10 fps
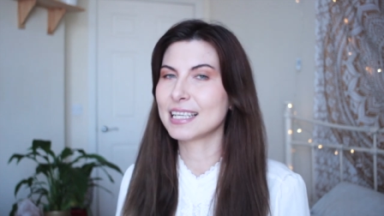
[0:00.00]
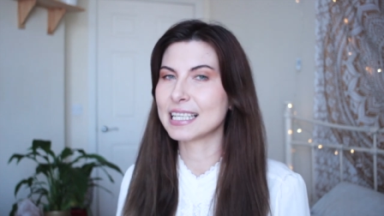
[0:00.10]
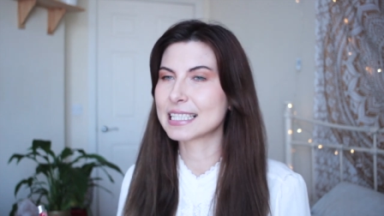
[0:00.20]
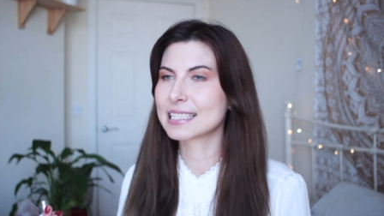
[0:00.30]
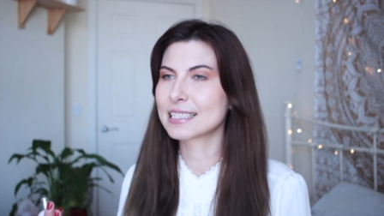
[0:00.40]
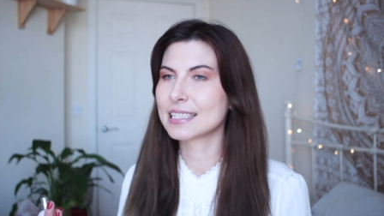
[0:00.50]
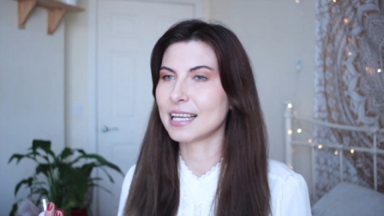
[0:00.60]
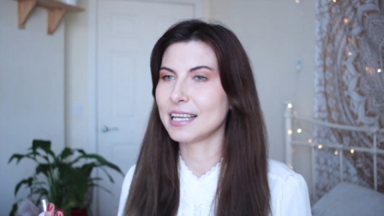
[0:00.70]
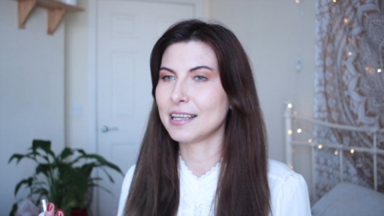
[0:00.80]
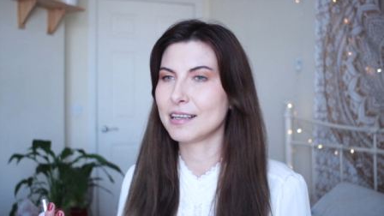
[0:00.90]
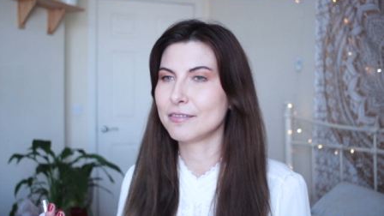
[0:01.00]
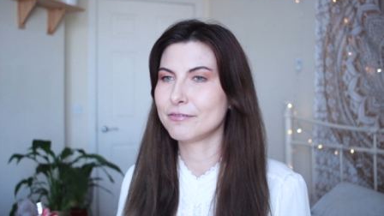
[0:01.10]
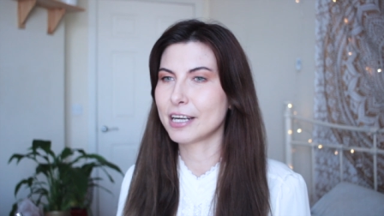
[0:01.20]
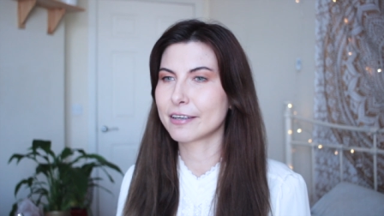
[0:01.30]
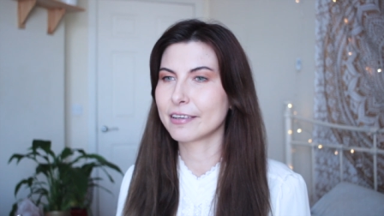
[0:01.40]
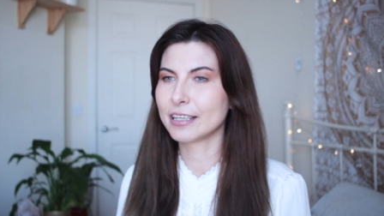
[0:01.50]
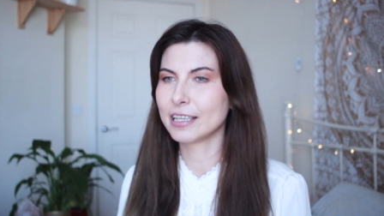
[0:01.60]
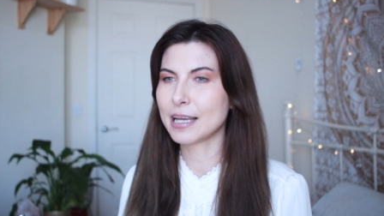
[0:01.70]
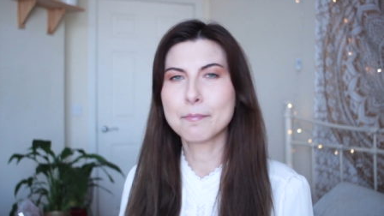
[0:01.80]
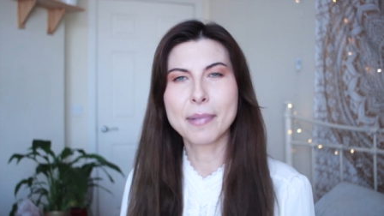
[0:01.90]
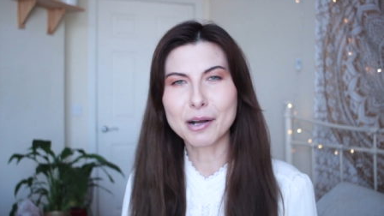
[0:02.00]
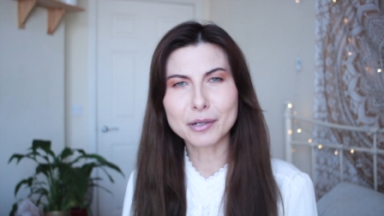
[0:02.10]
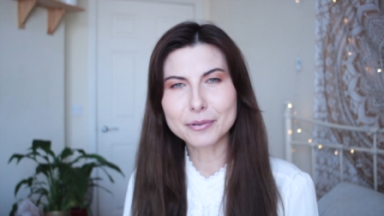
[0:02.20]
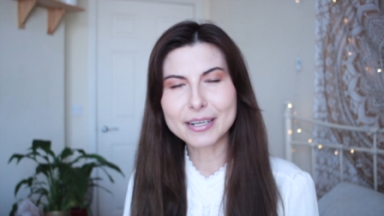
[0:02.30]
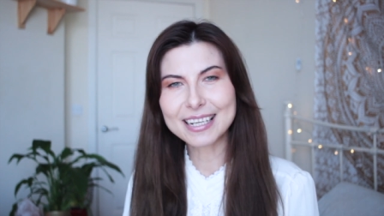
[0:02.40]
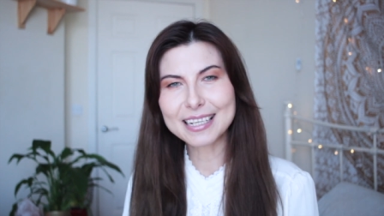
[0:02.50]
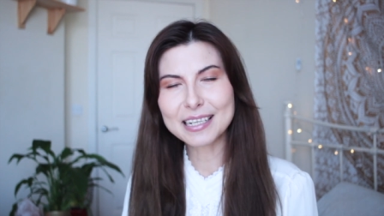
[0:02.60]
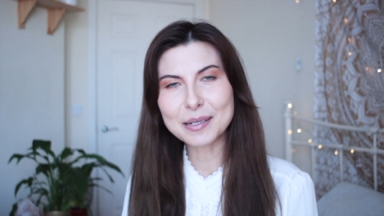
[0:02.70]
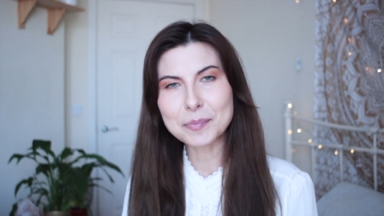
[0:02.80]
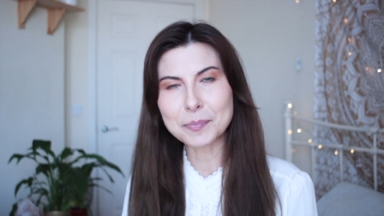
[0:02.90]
it's uh, very empowering,